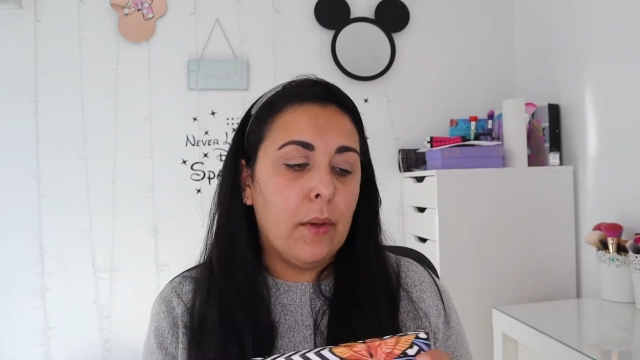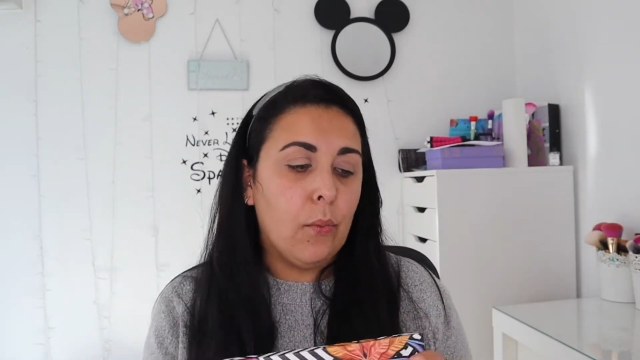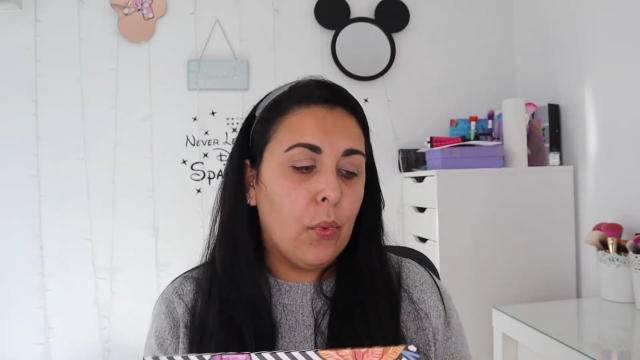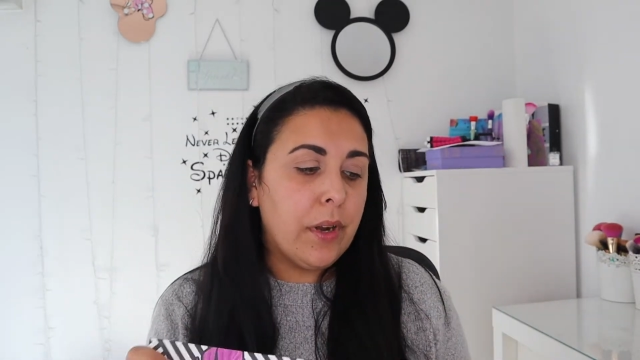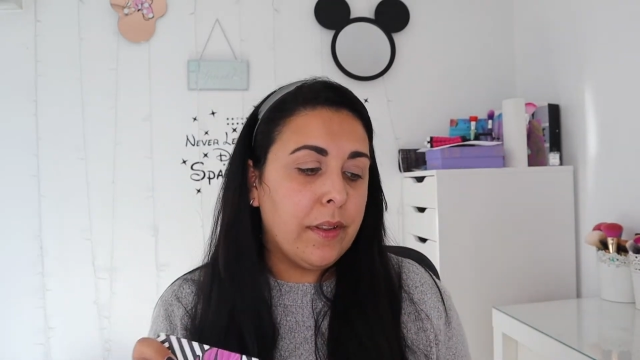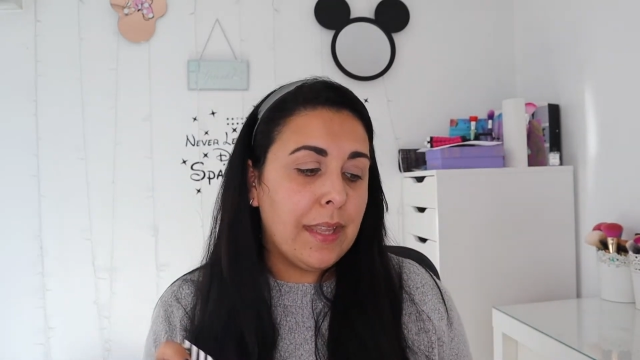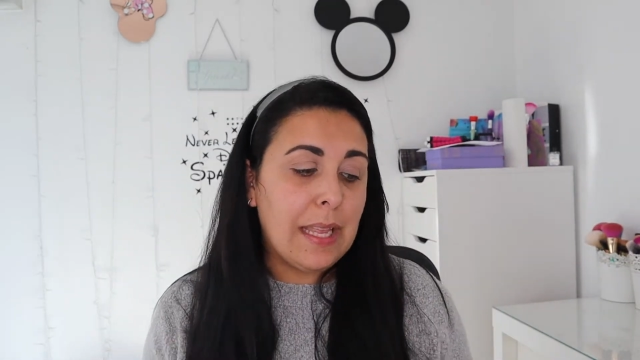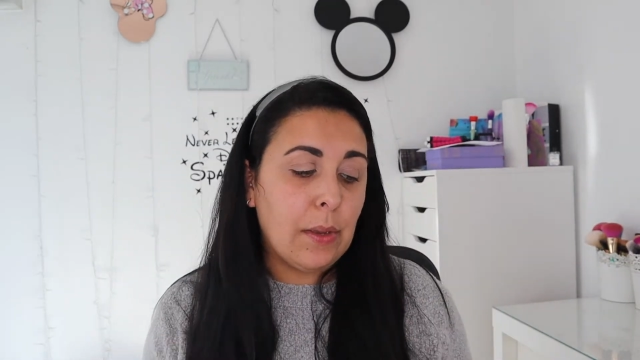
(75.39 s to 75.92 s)

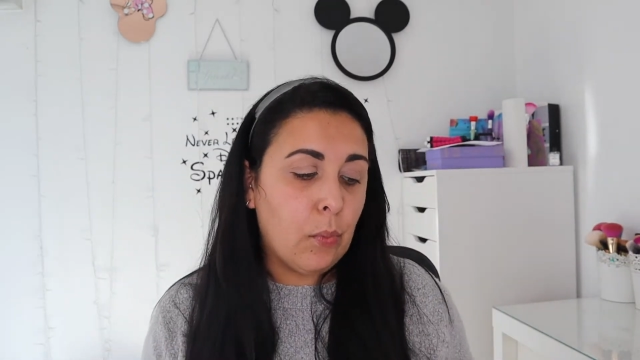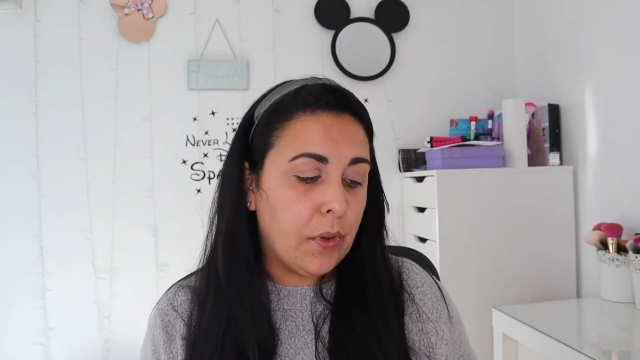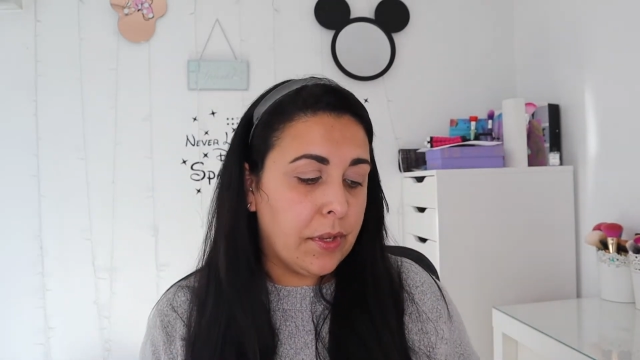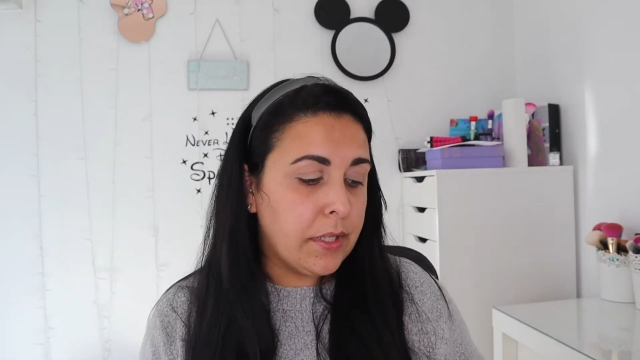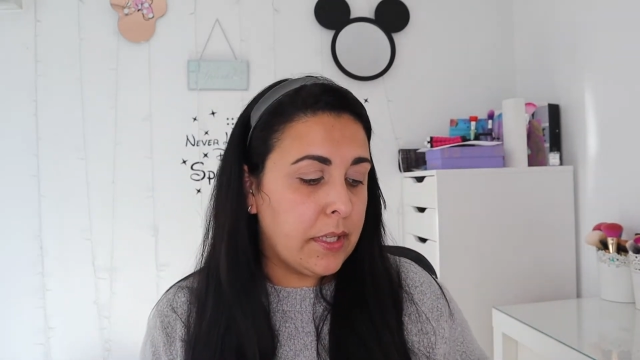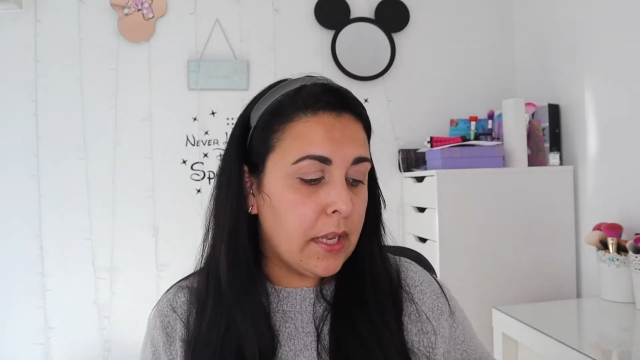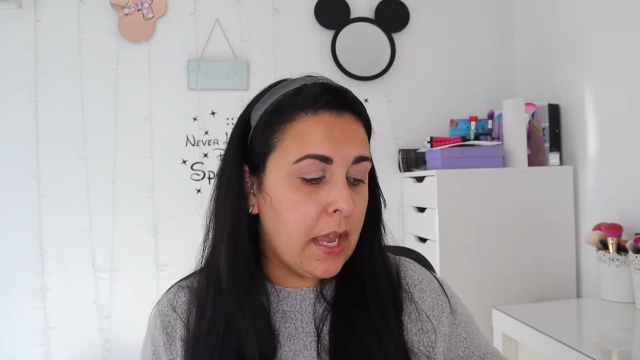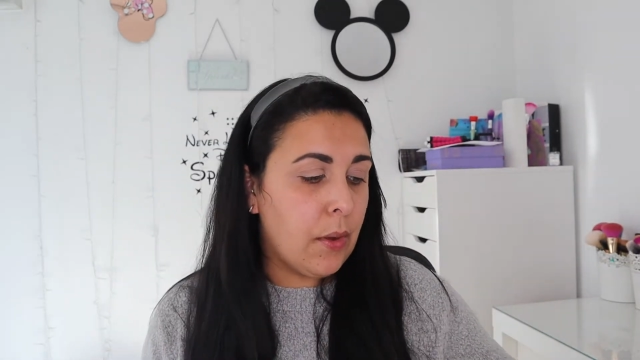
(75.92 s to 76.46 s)
What it
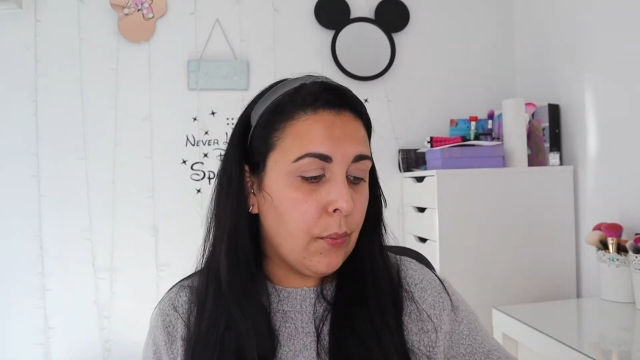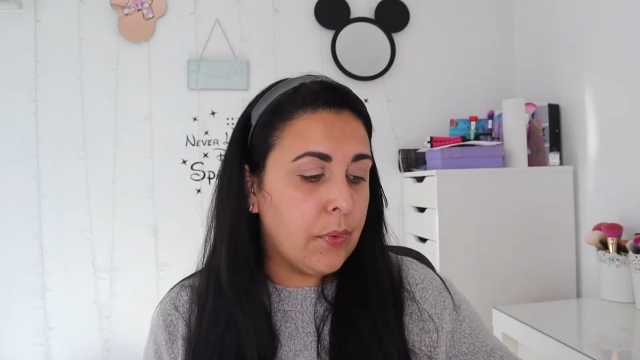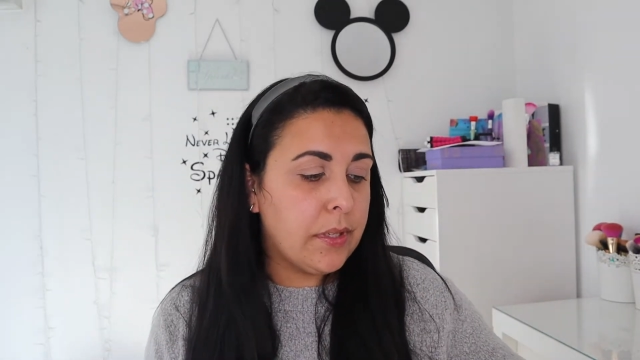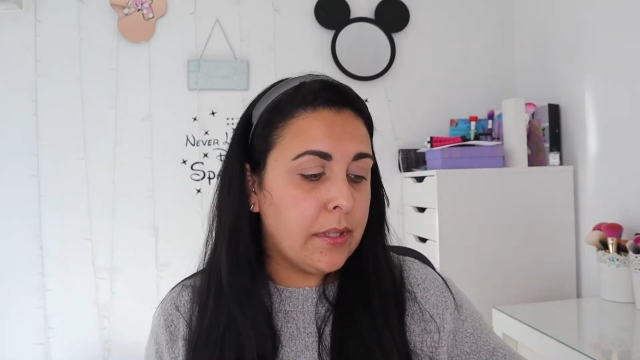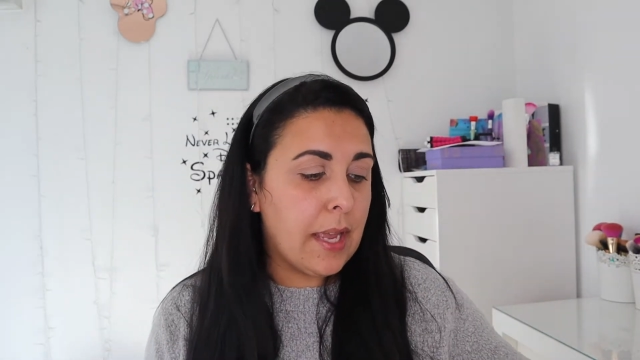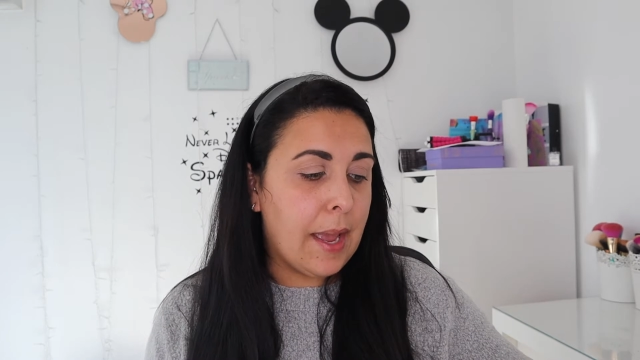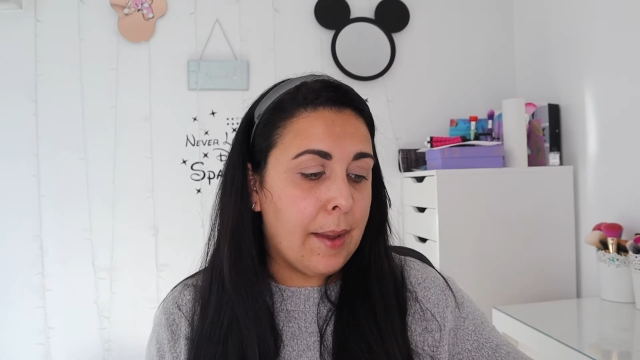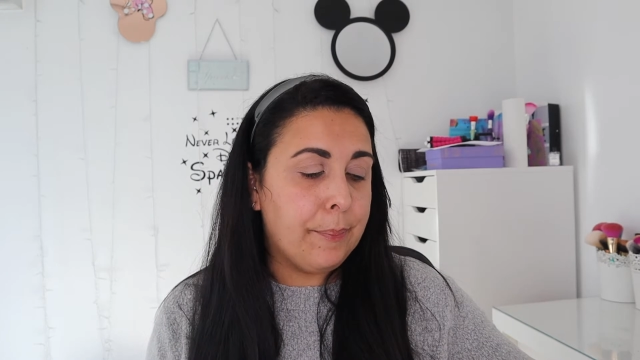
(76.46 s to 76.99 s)
was
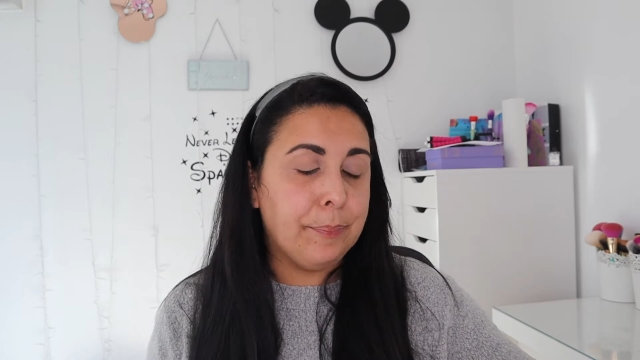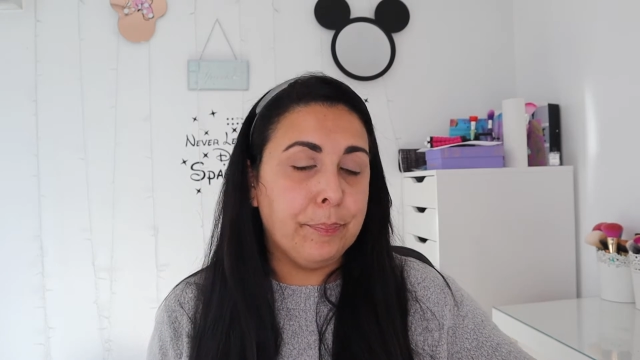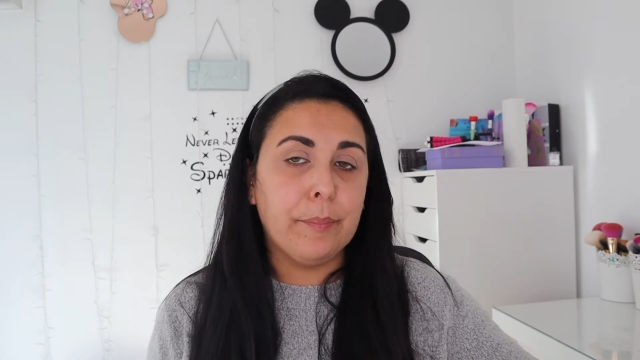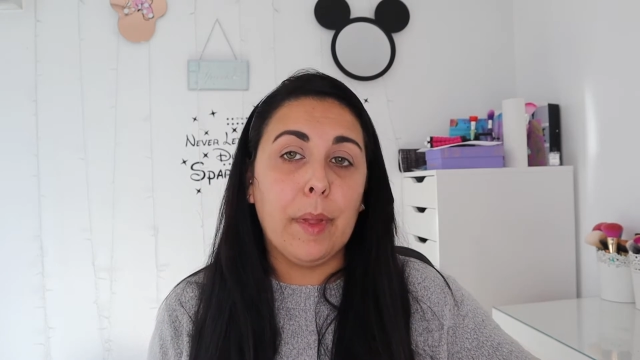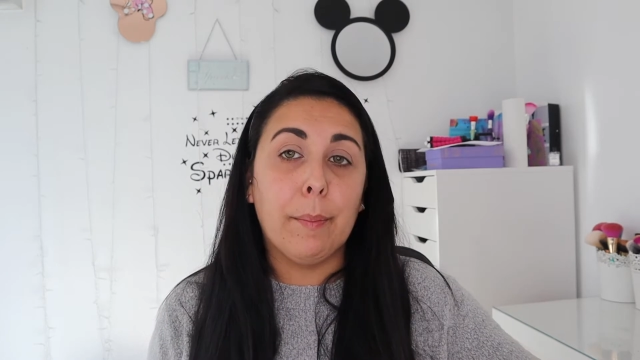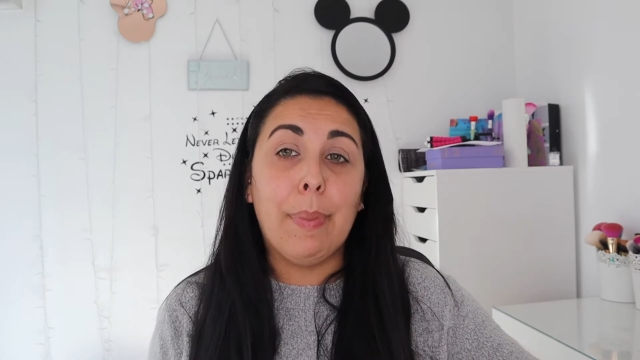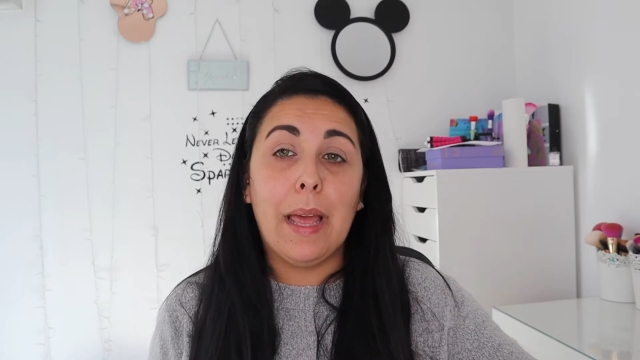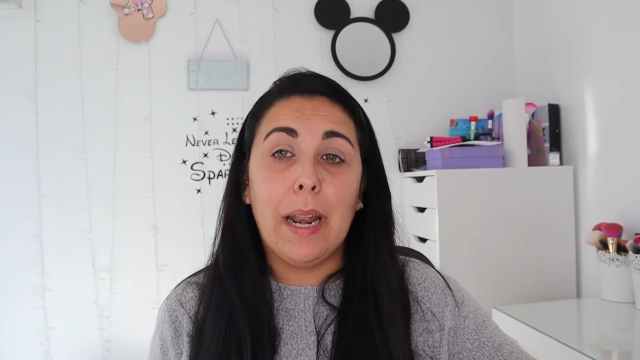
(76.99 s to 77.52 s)

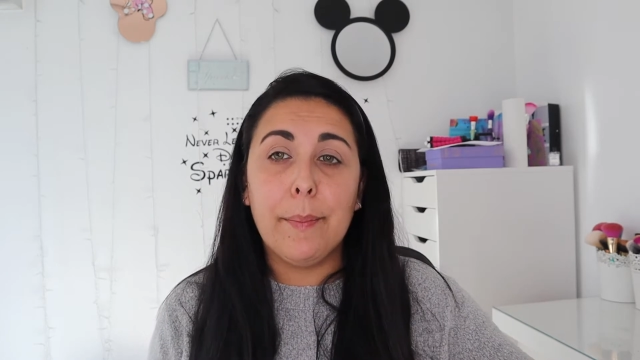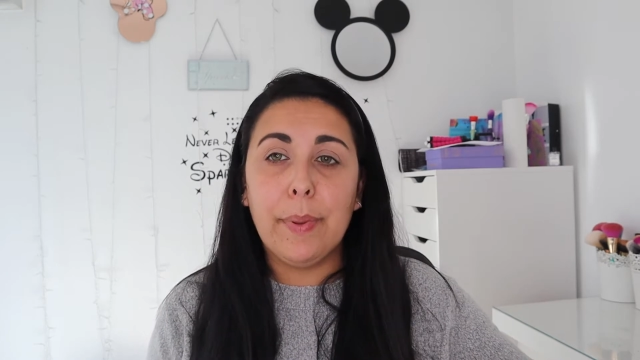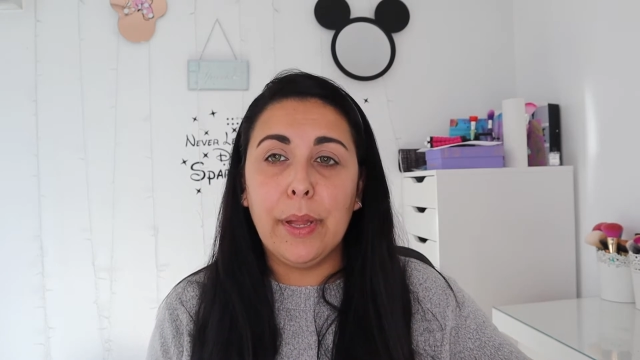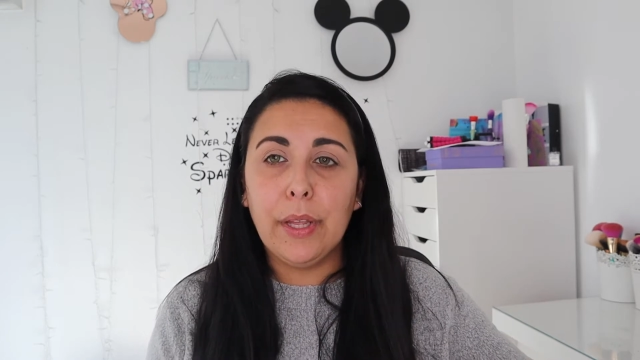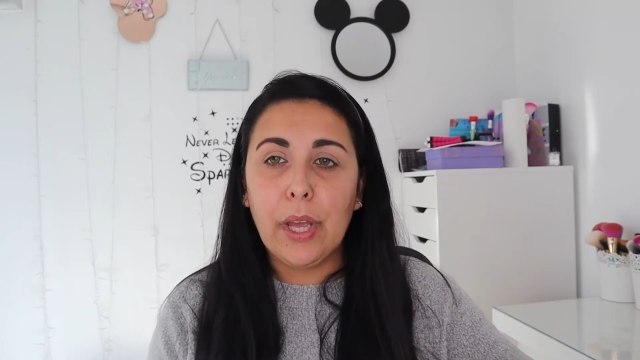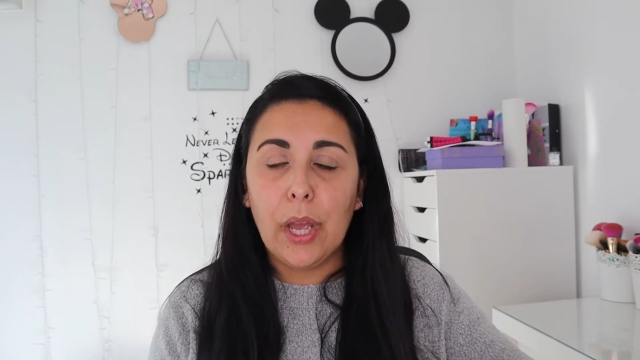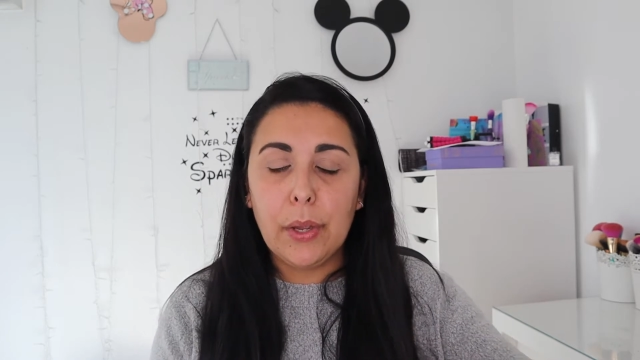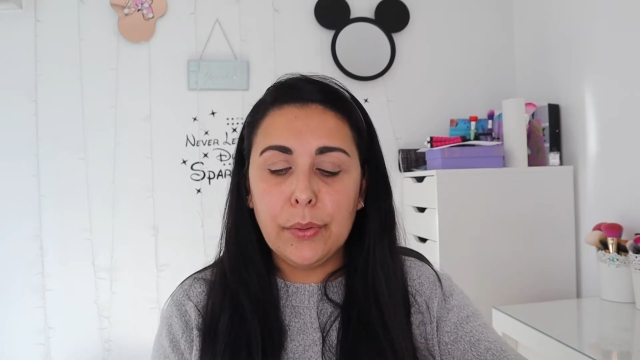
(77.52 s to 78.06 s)
palette
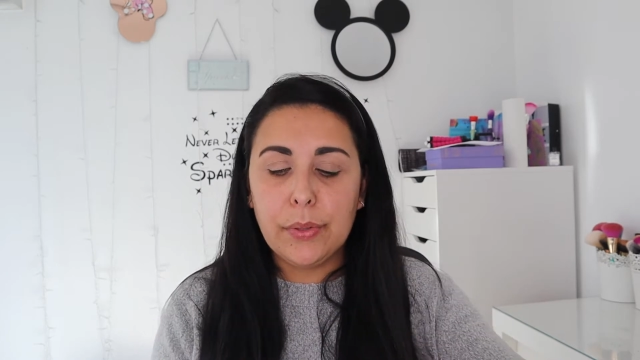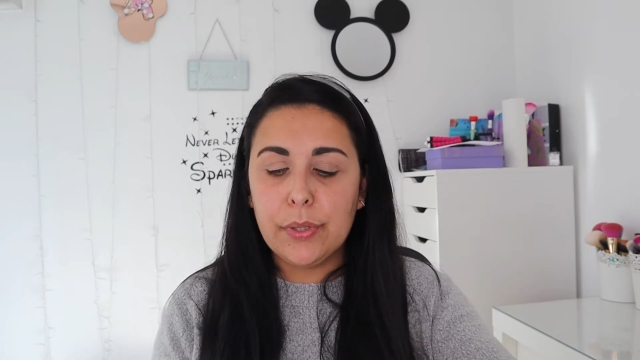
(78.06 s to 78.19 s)
bingo.